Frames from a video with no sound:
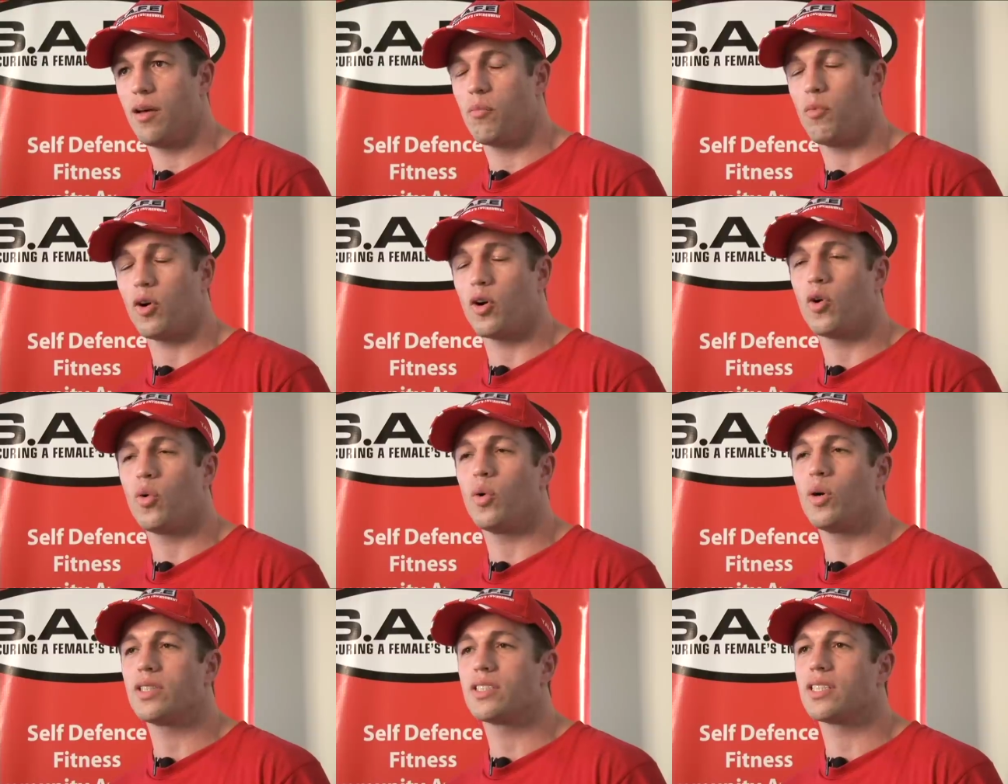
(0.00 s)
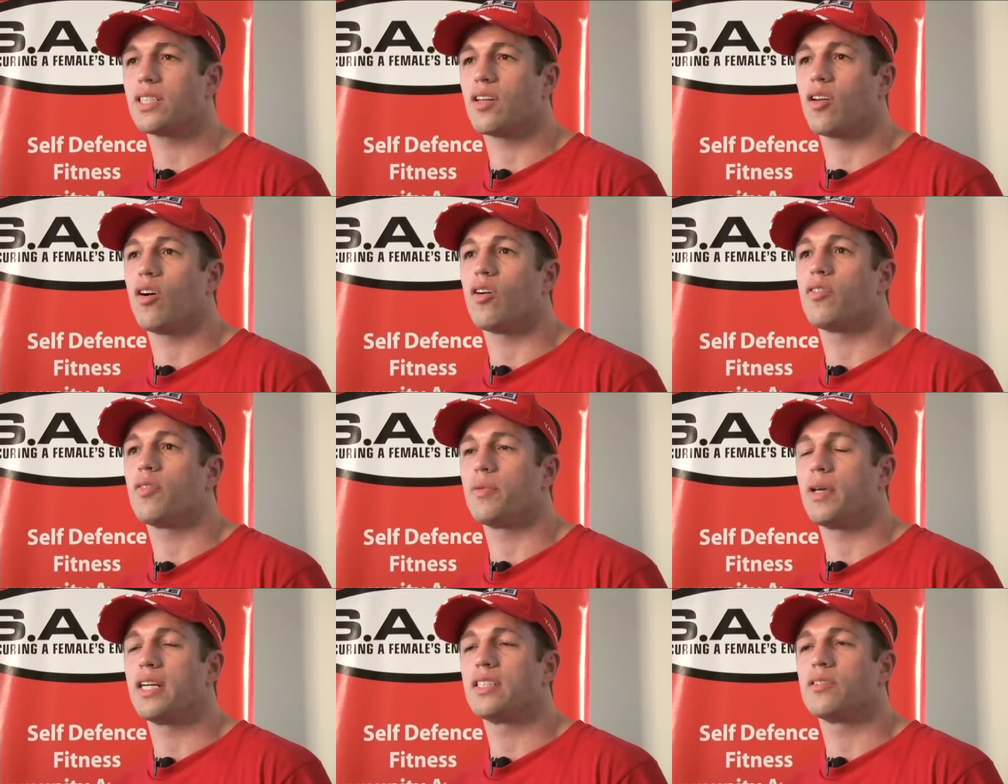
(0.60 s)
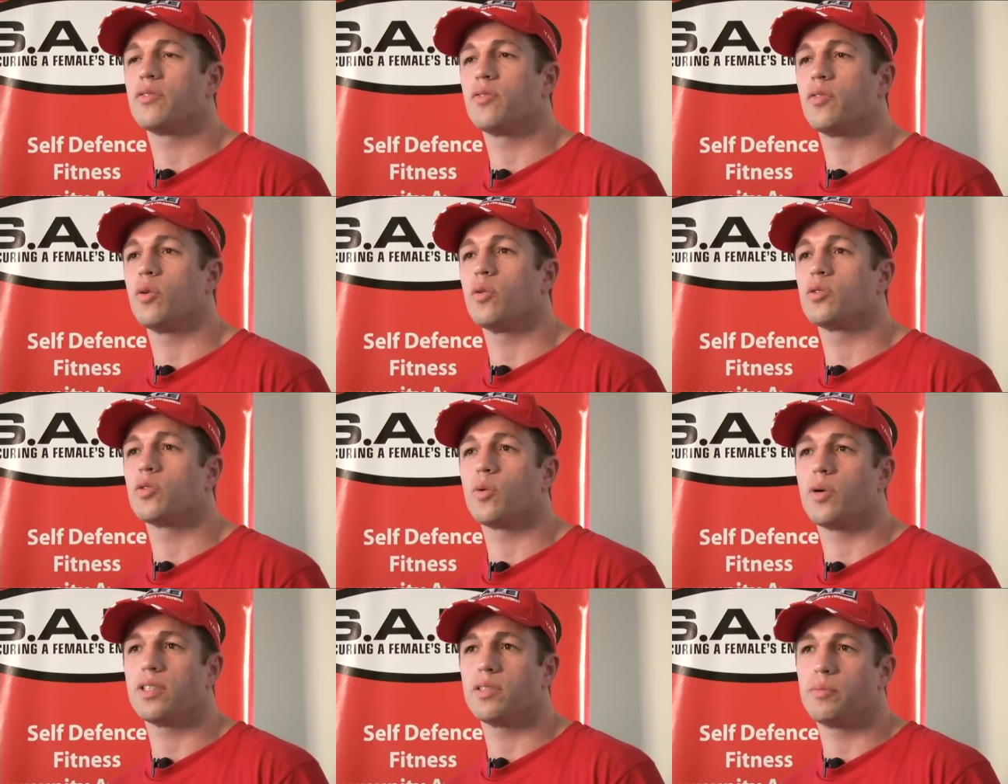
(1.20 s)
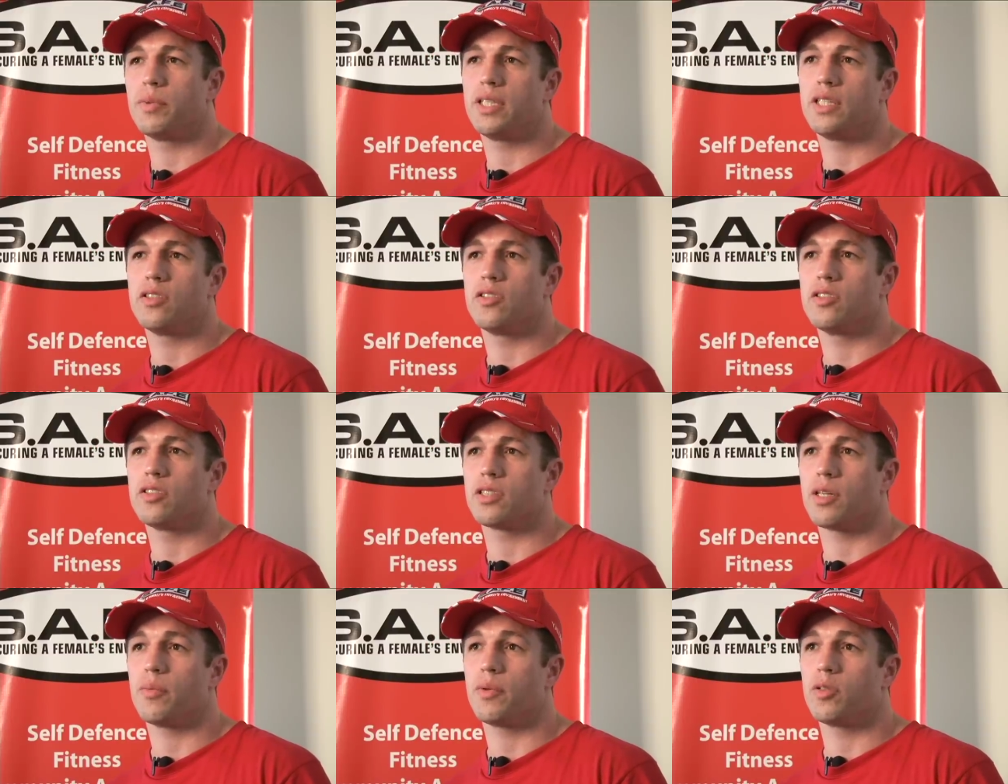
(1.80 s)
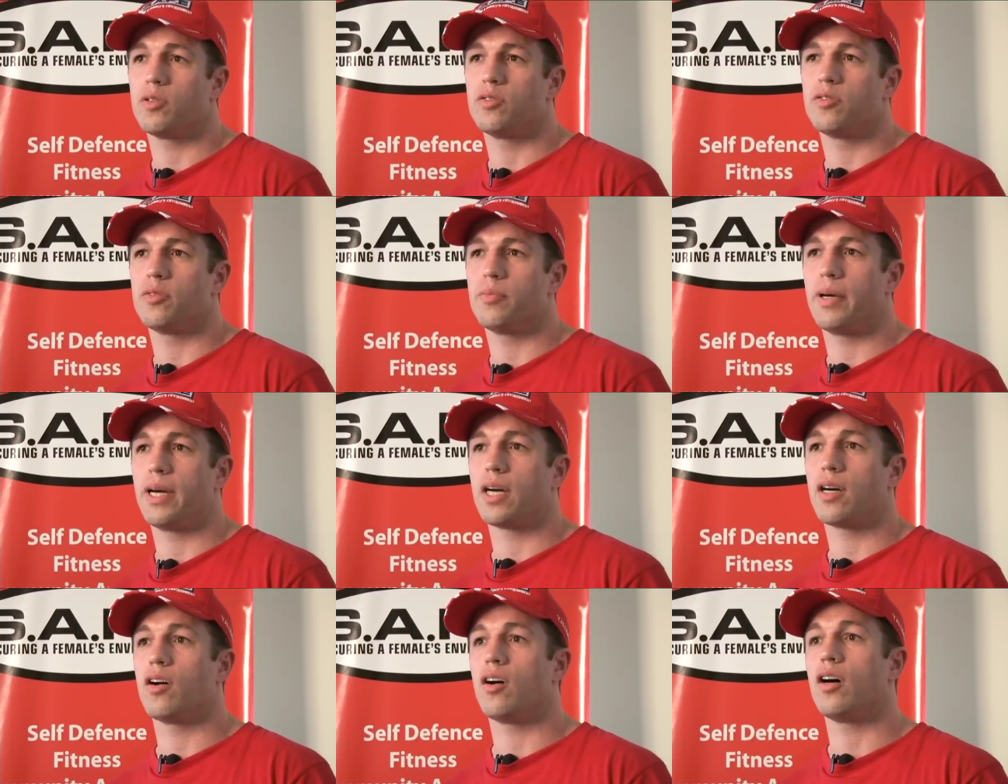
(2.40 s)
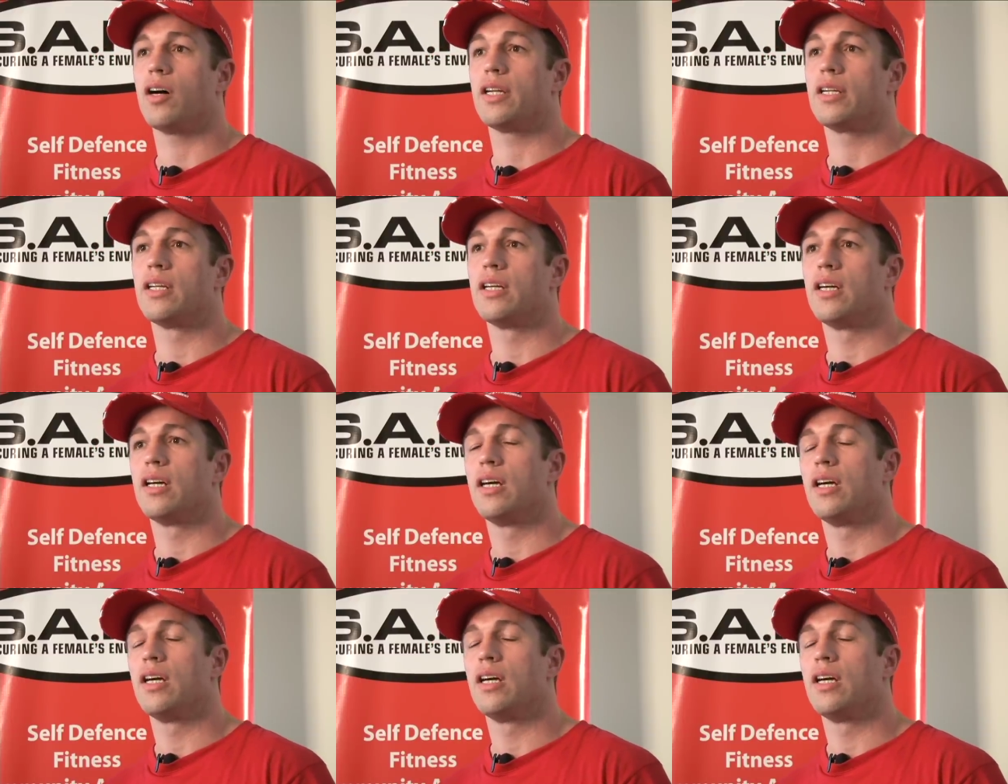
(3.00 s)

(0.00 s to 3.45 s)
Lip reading: My quest in life from the age of four has always been to do something good for mankind.